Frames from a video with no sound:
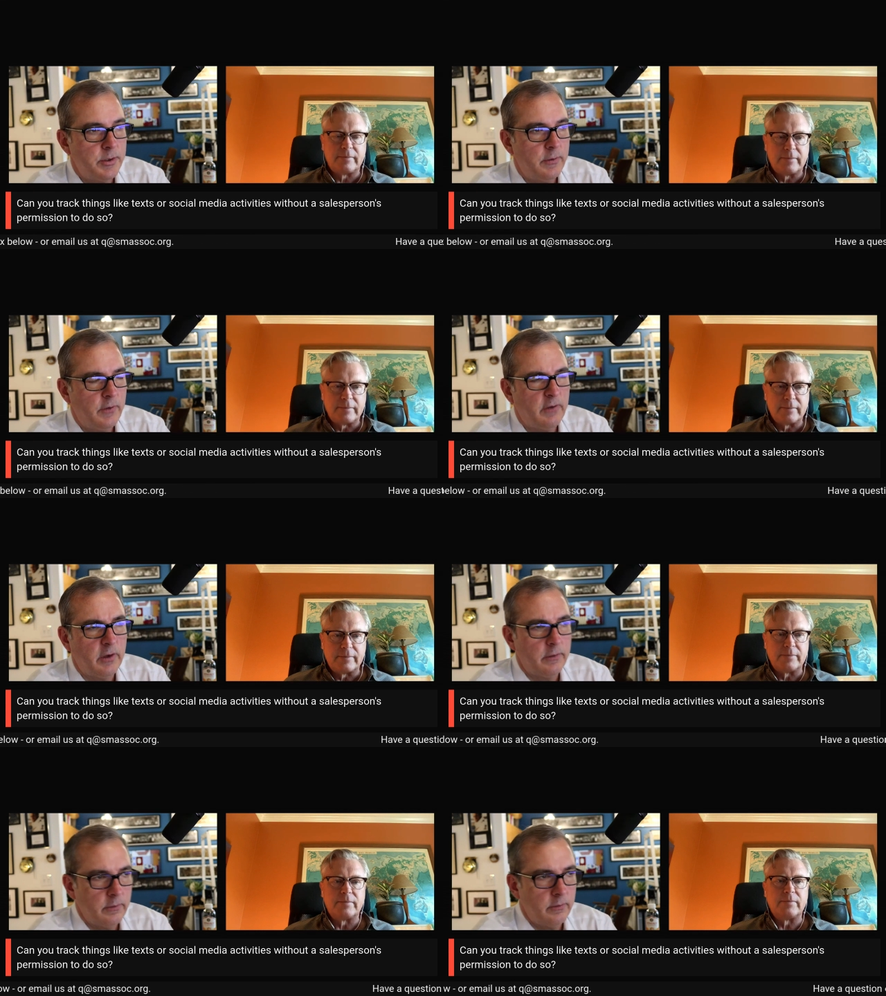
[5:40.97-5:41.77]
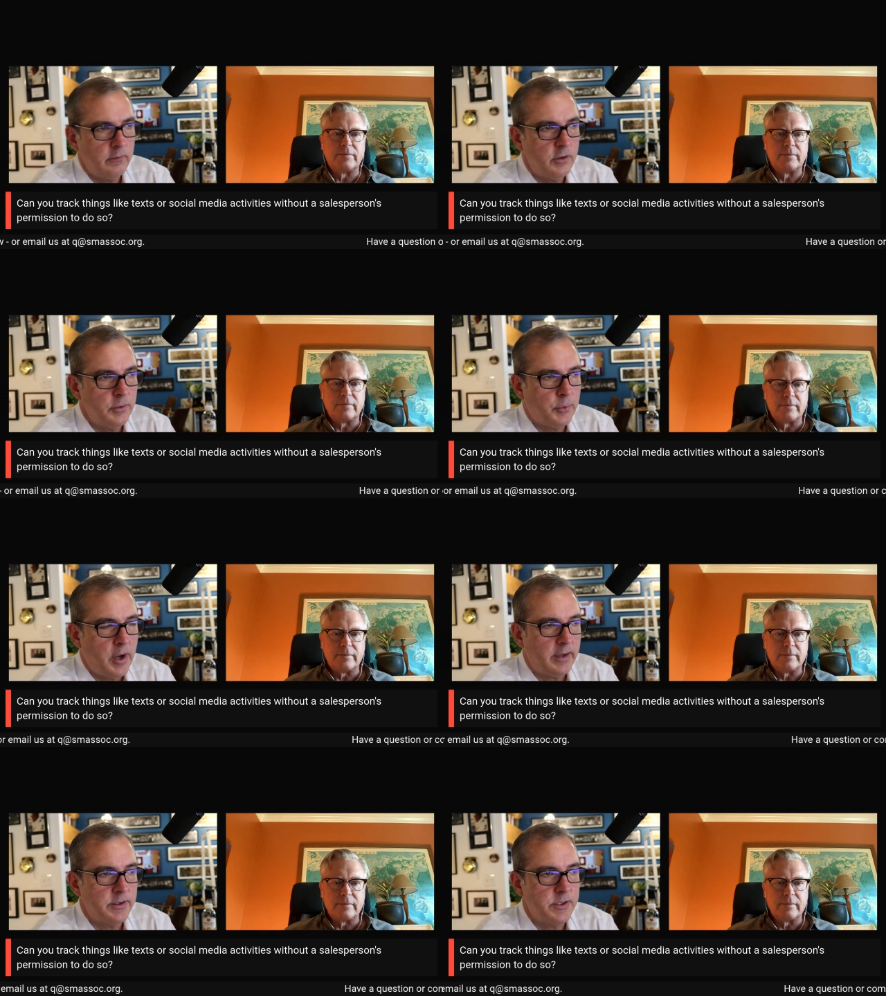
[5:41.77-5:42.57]
Speaker 1: Sounds like good
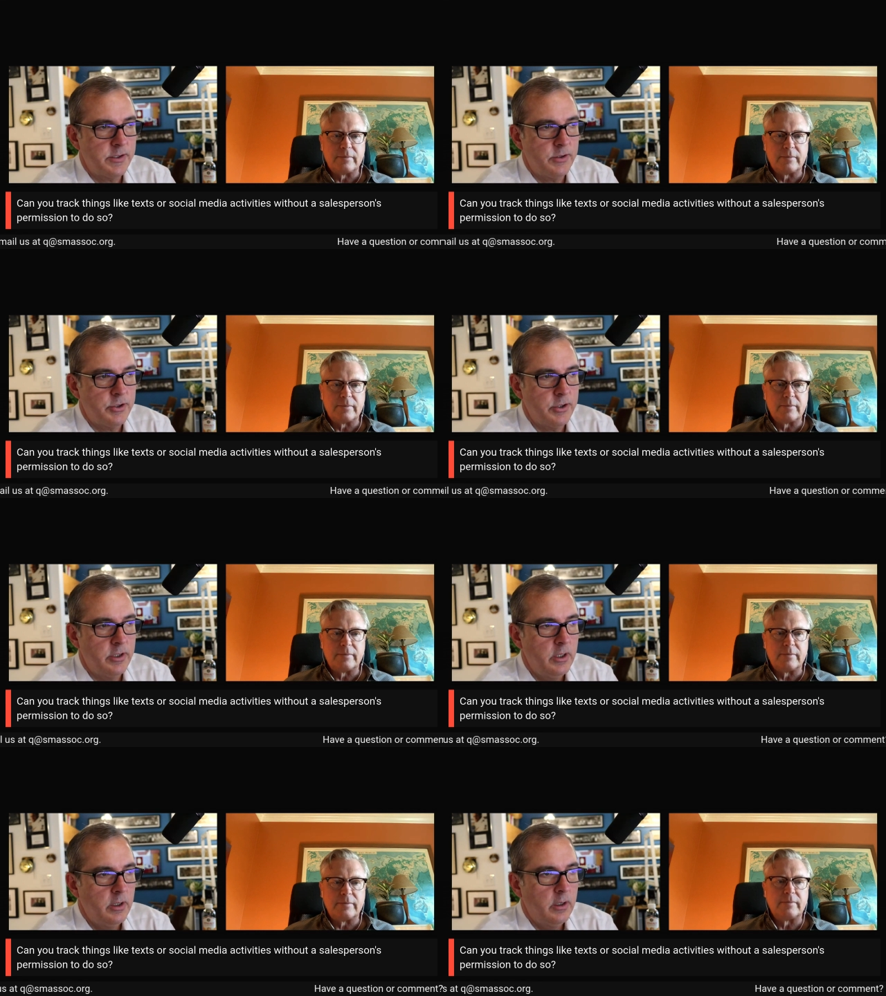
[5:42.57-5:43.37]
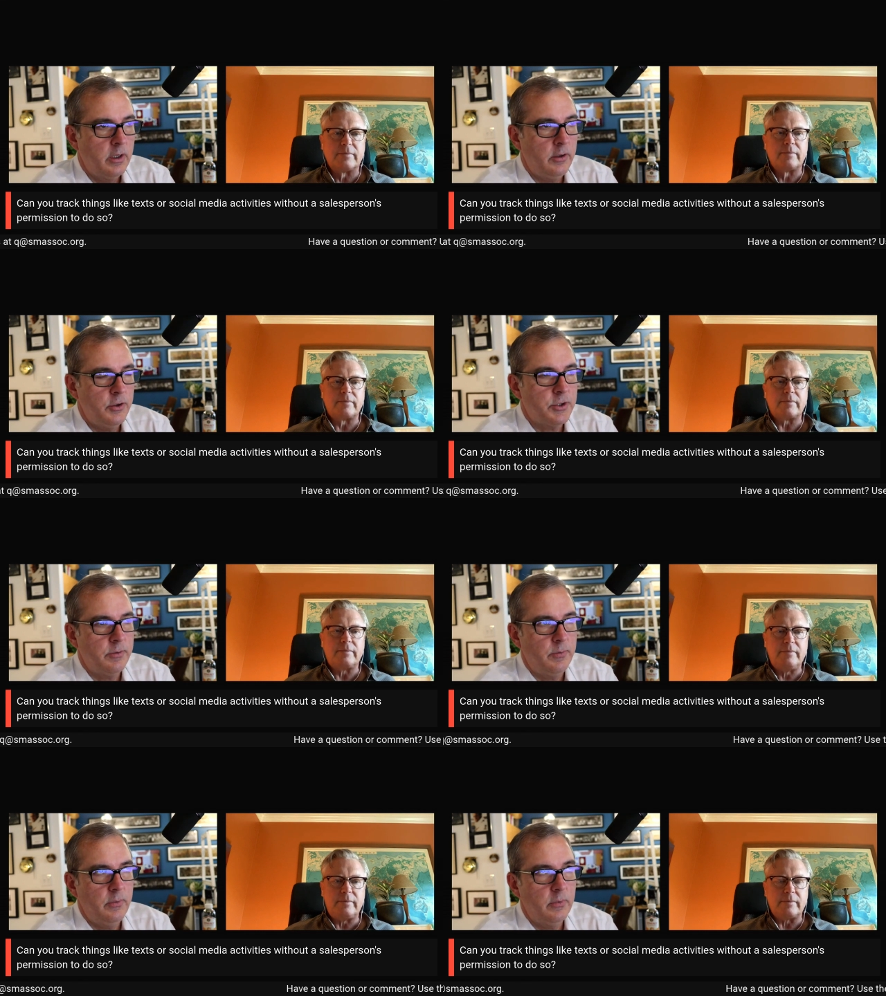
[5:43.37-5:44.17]
practices. You should, and you should
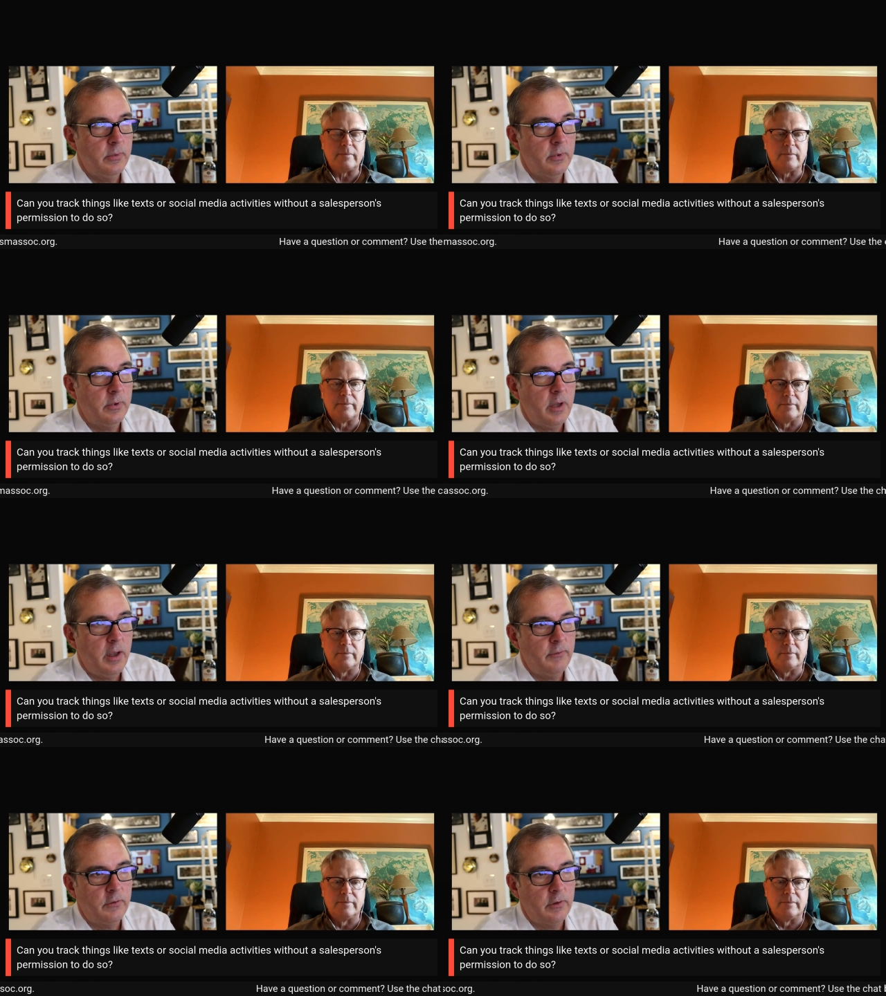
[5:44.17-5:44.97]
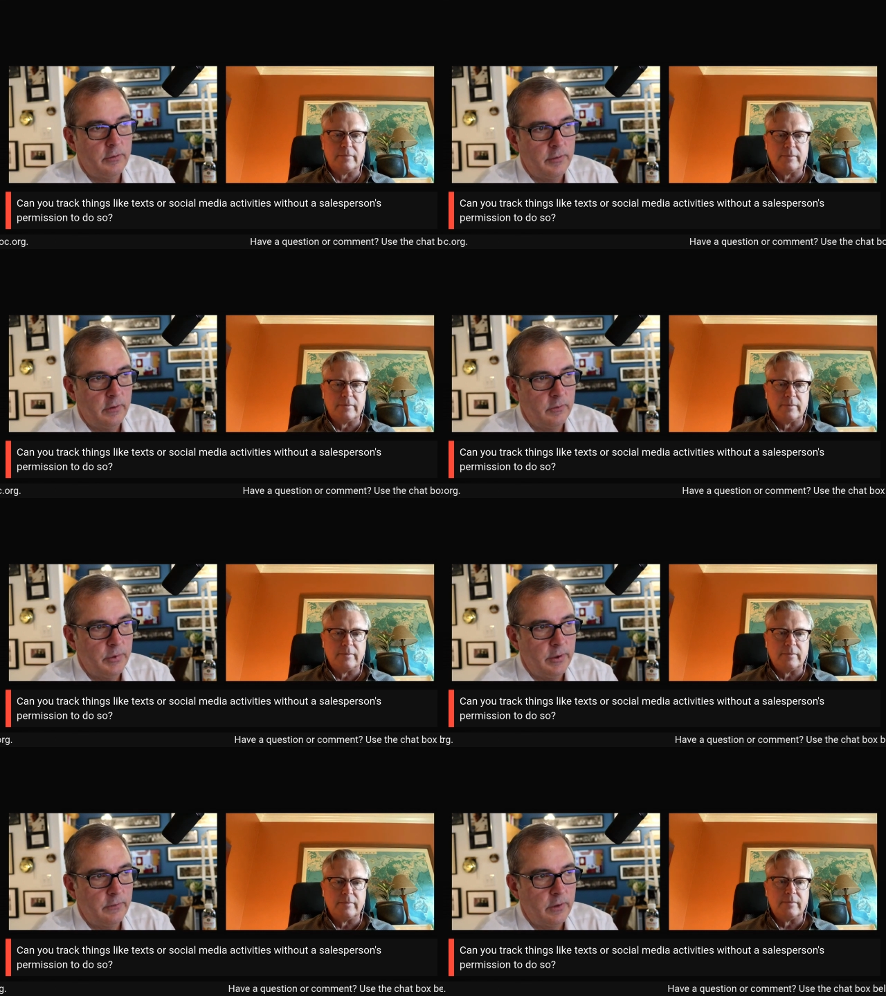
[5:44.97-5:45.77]
have those other things in
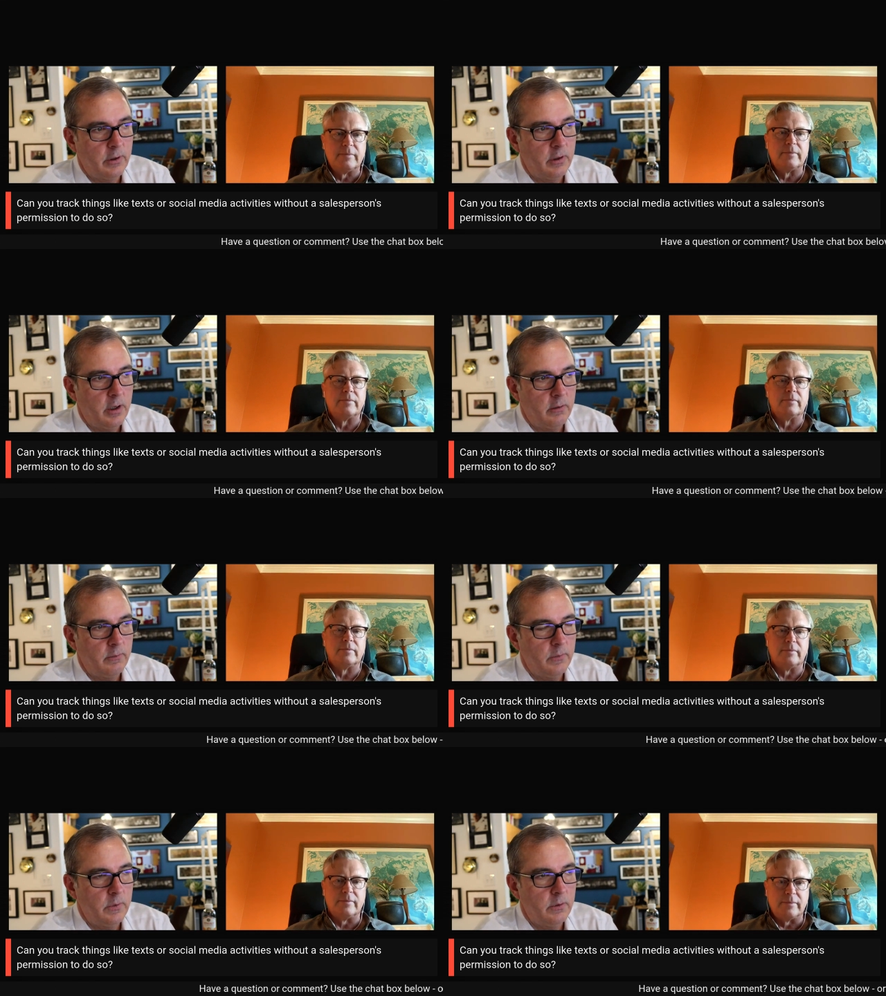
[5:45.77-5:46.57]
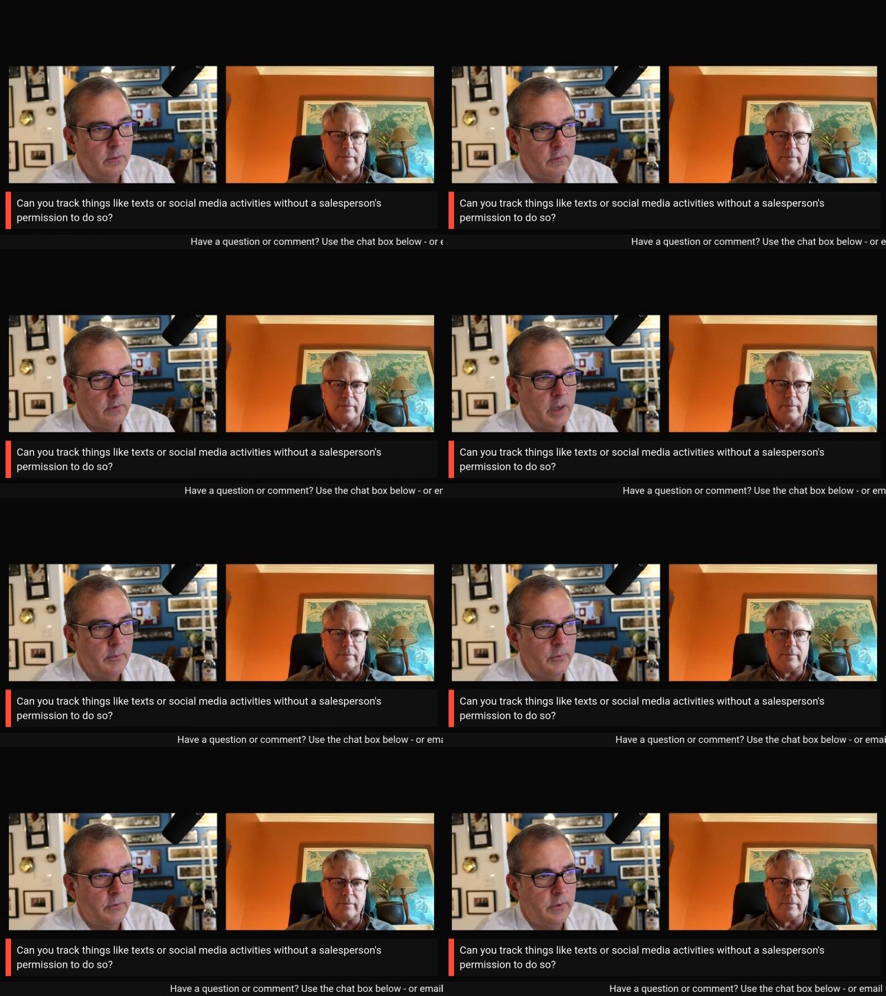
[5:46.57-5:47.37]
place, like how to stop
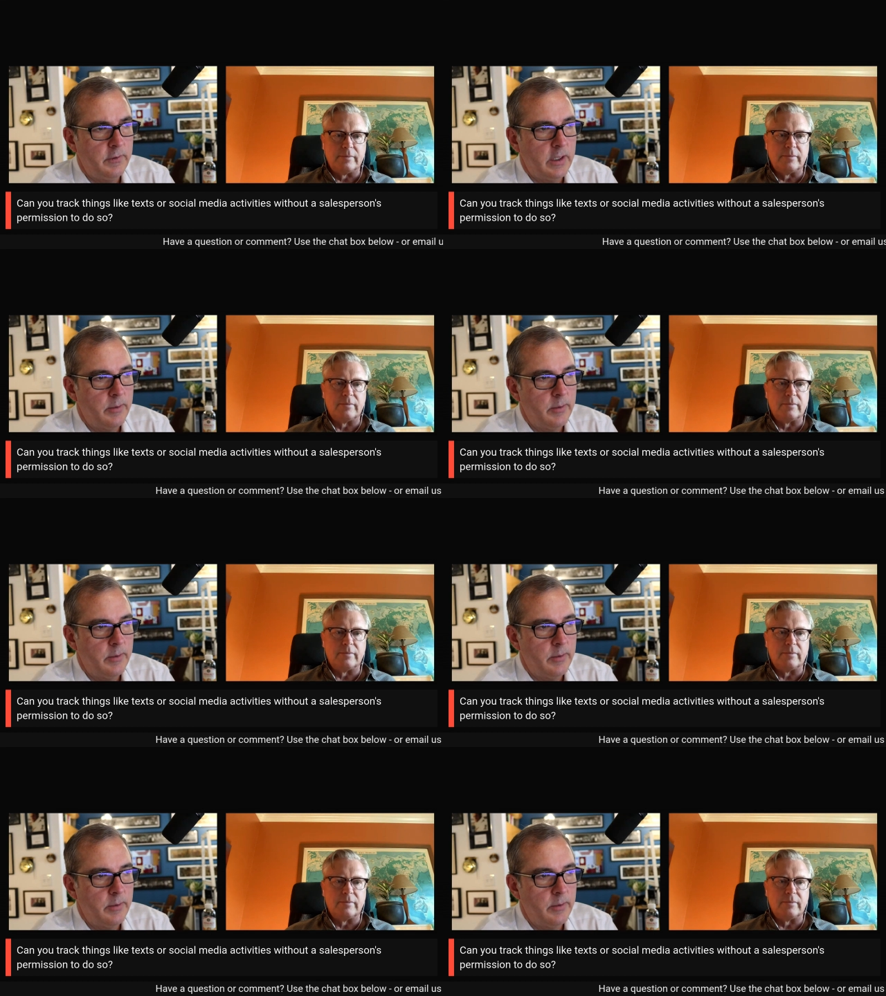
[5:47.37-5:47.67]
receiving them.